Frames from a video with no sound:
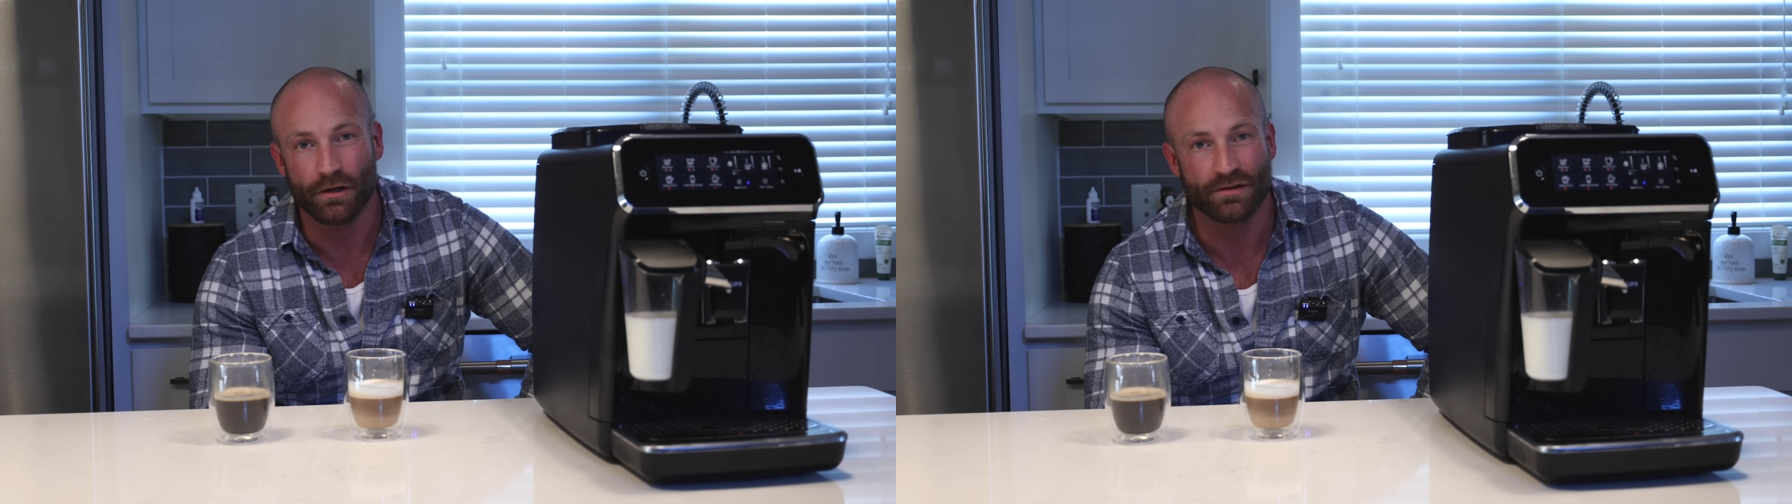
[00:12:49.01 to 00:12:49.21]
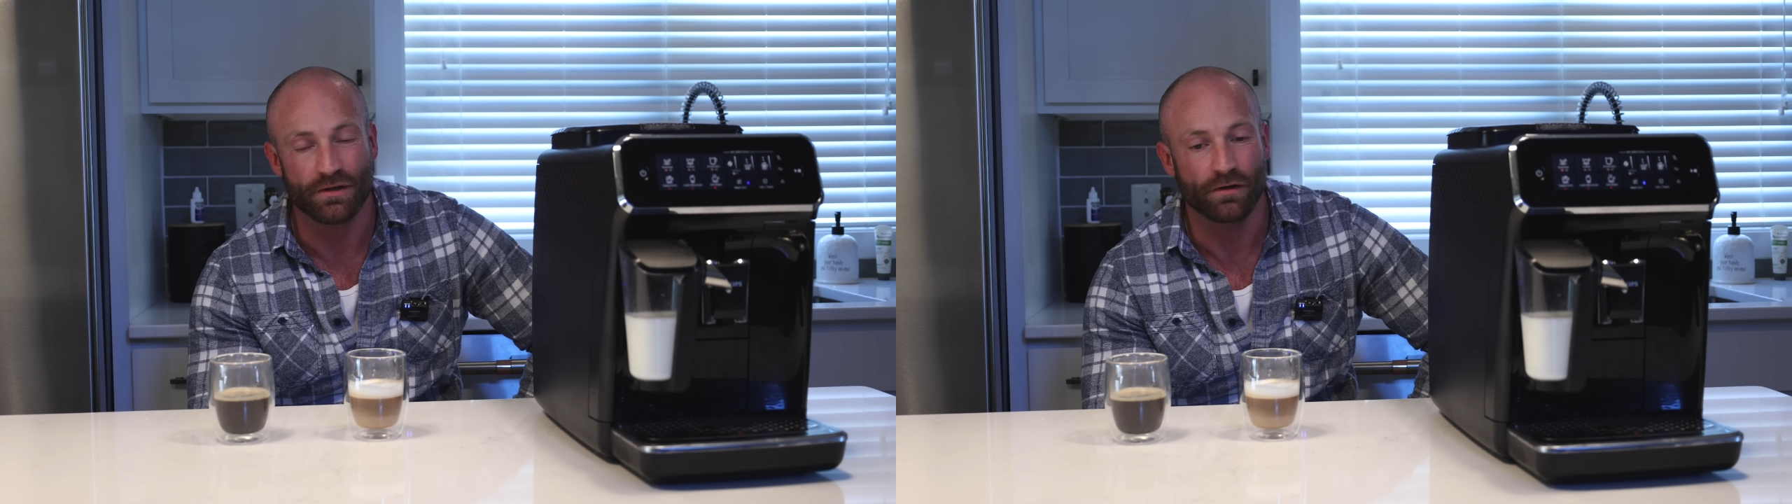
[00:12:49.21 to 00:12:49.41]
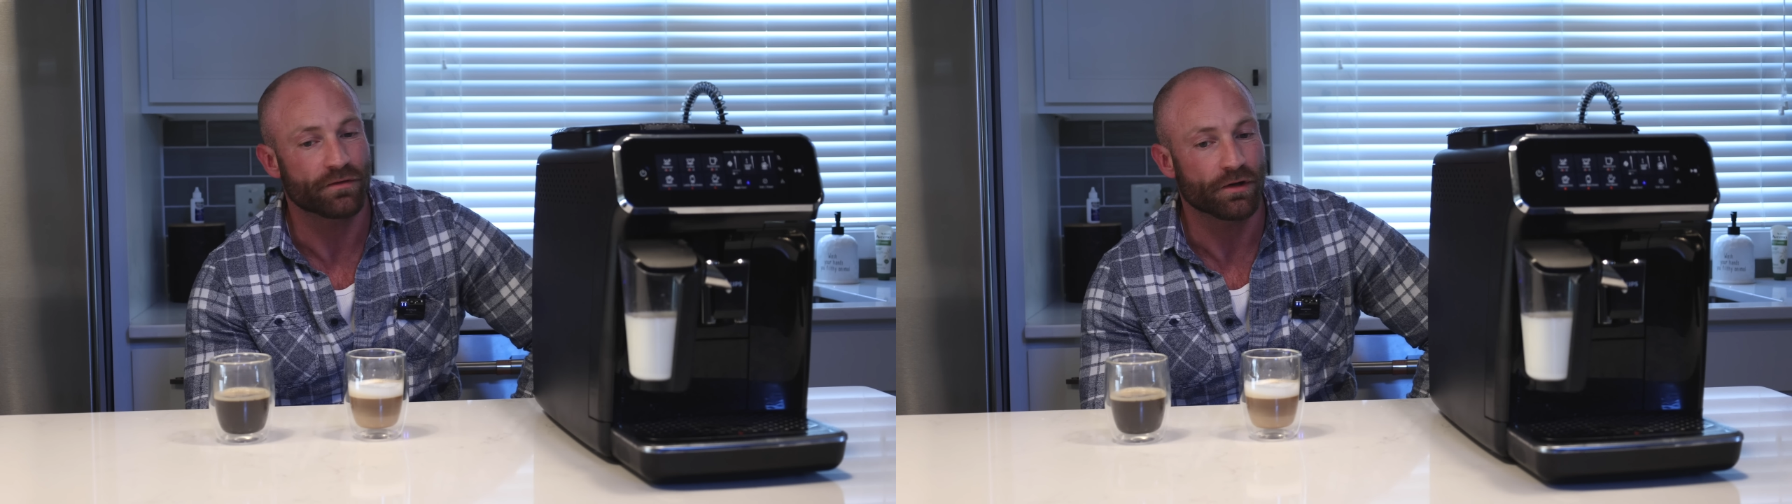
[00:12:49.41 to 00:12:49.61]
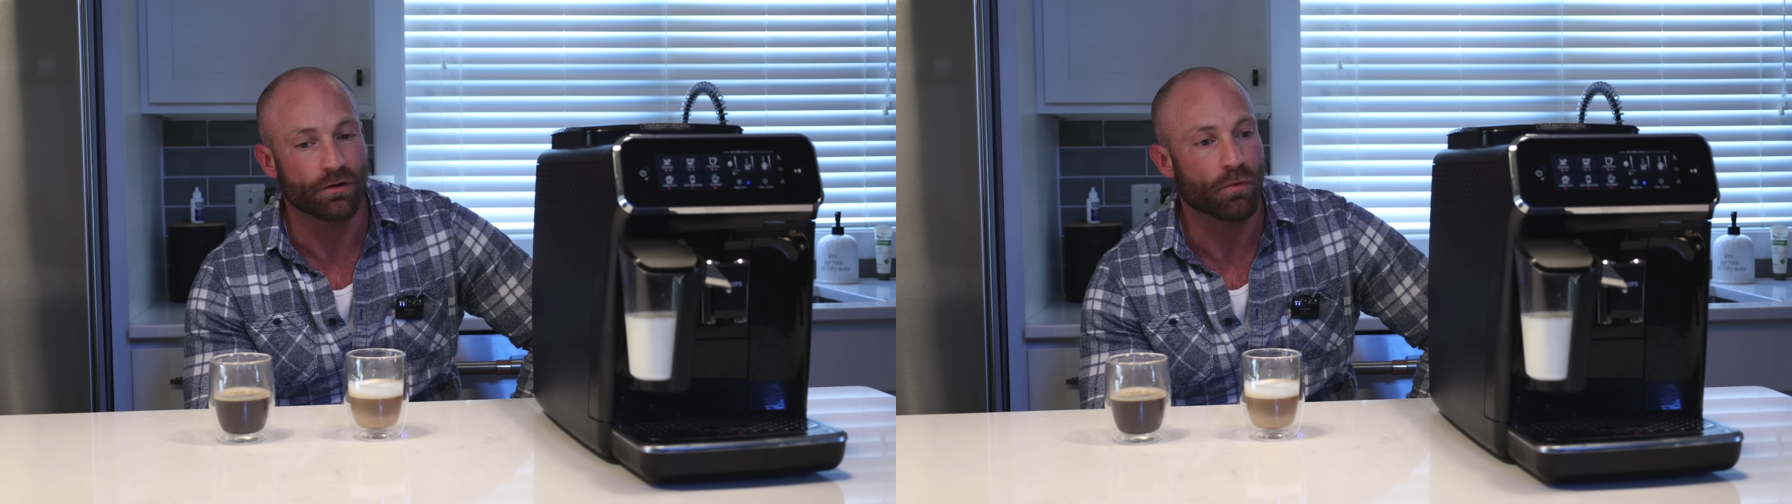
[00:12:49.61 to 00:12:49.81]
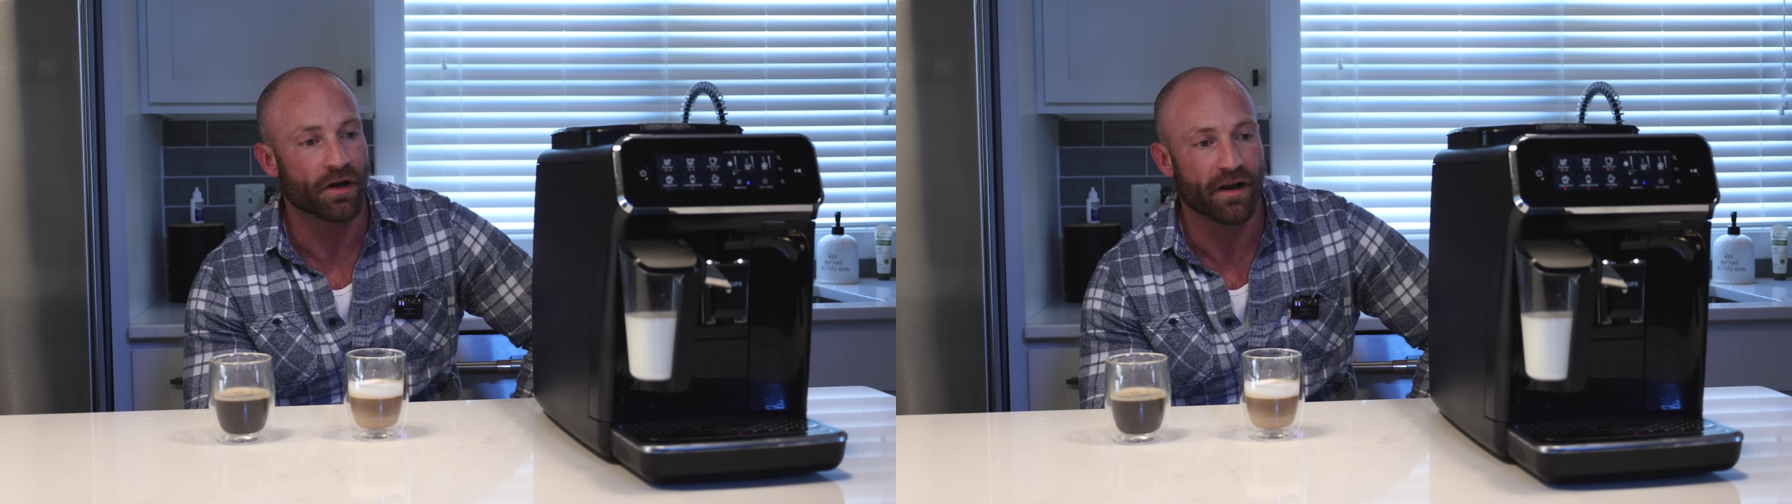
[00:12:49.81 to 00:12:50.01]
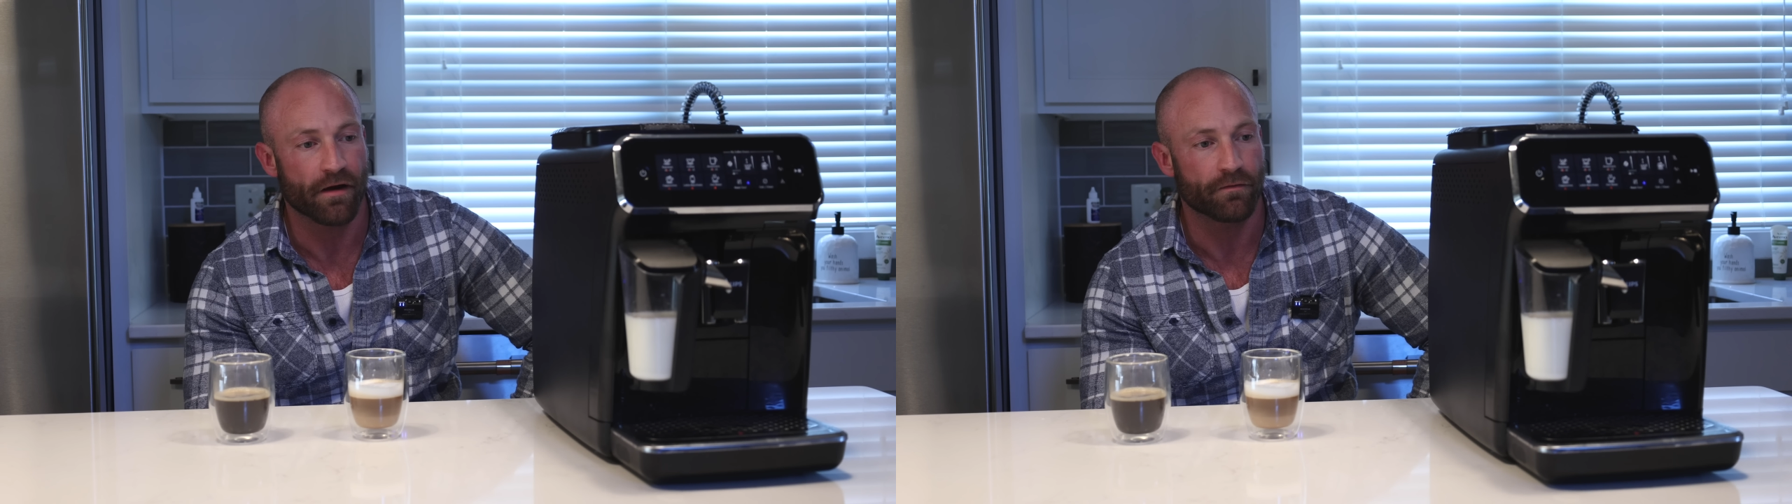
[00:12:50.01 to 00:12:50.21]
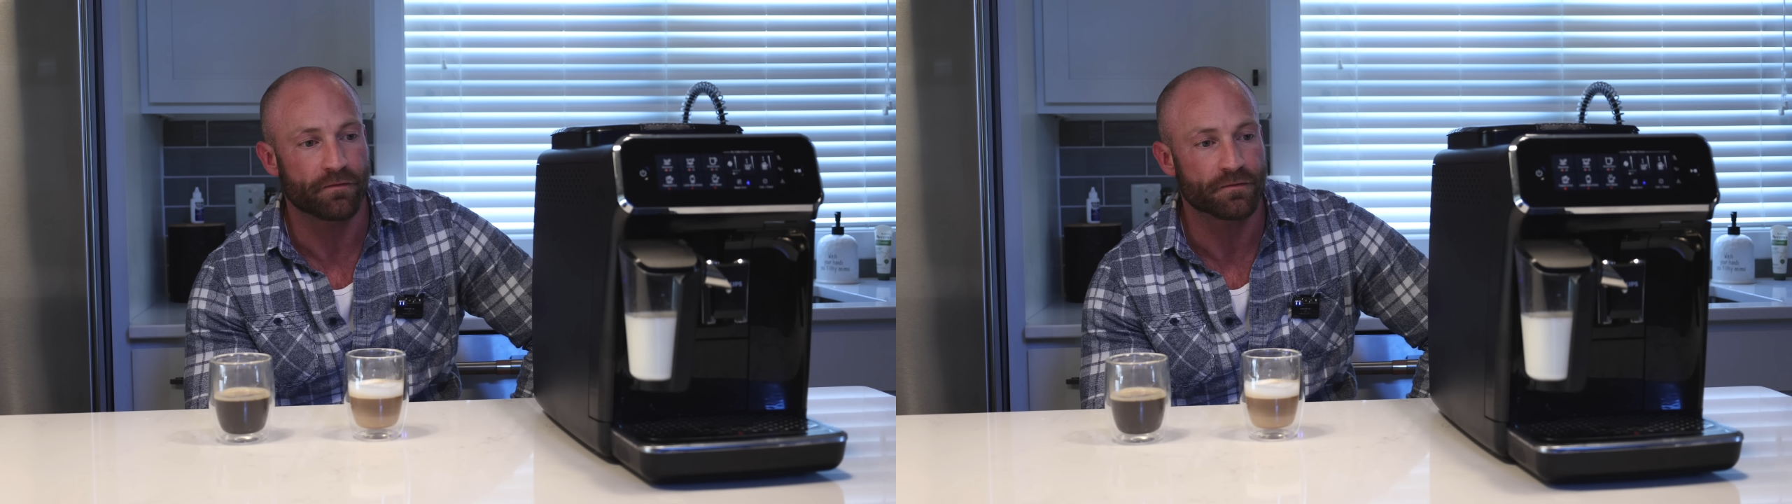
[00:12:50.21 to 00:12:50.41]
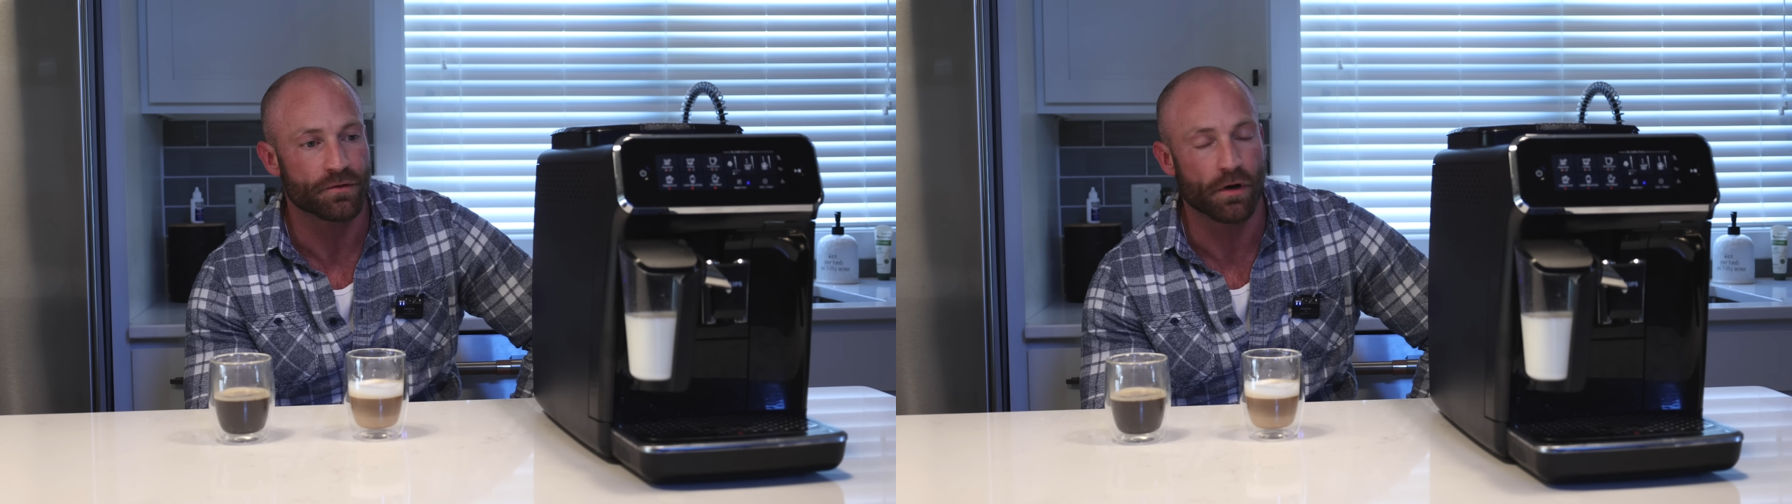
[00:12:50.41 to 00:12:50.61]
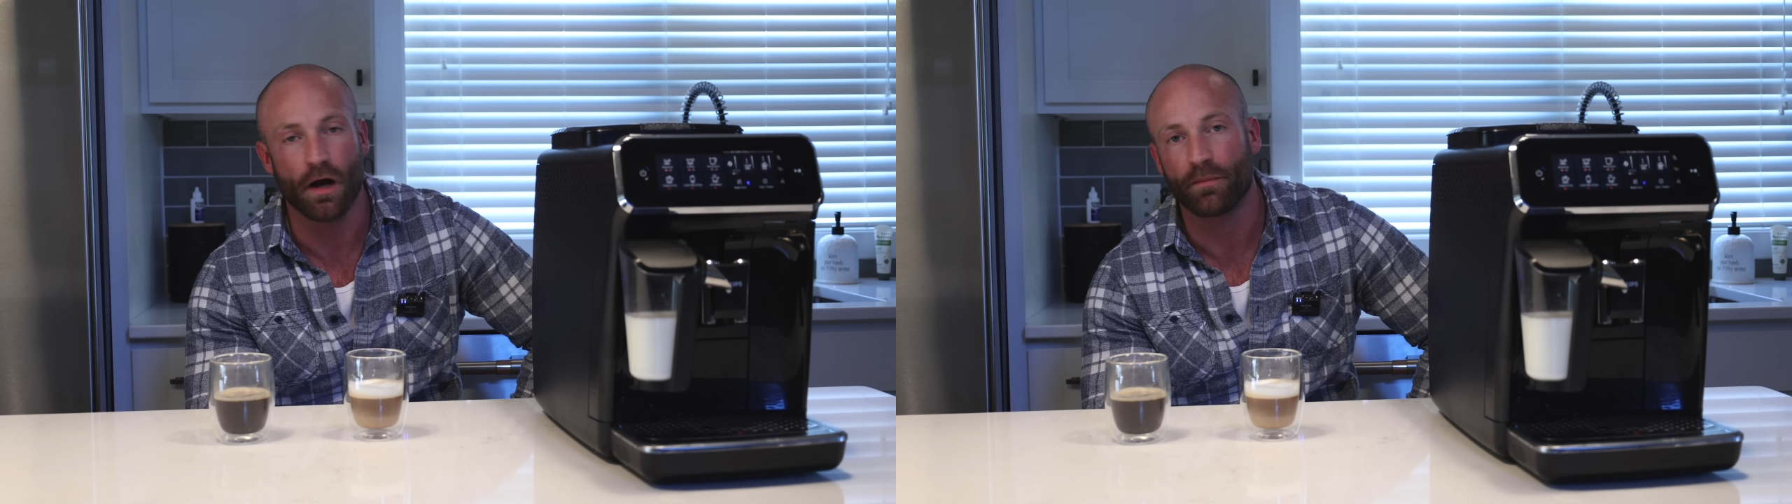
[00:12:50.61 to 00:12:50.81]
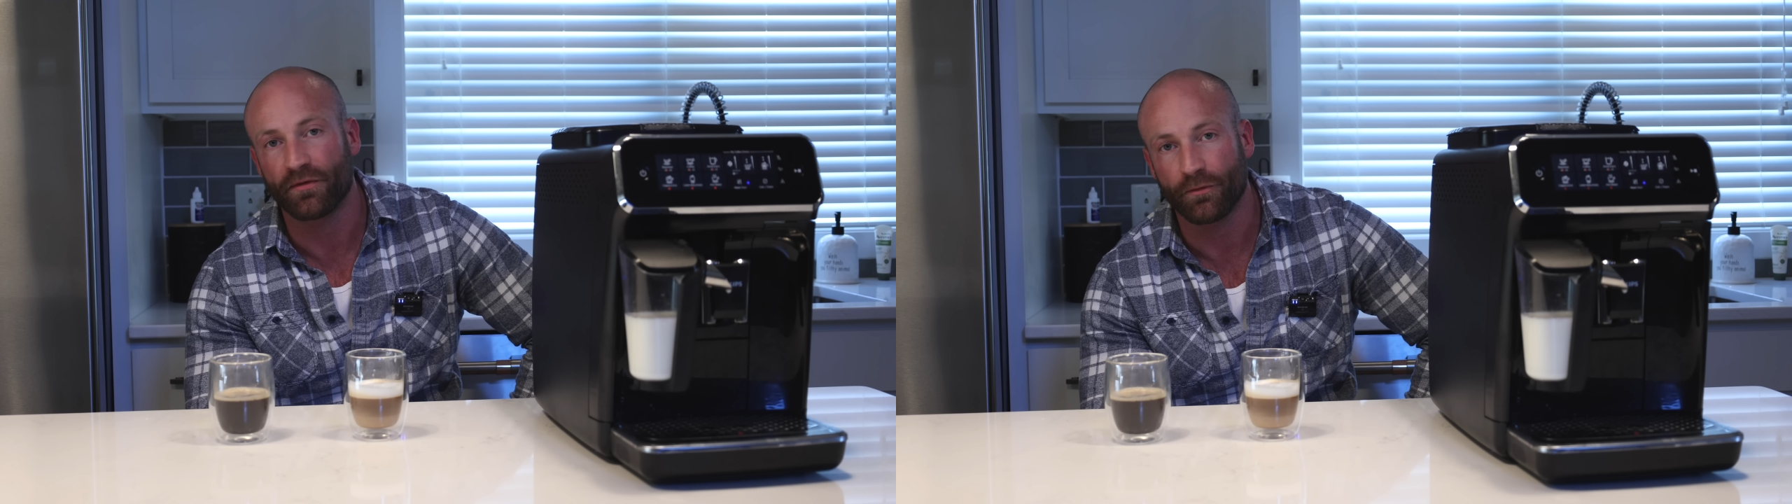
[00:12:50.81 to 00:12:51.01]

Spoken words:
so if you want to have 2 cups,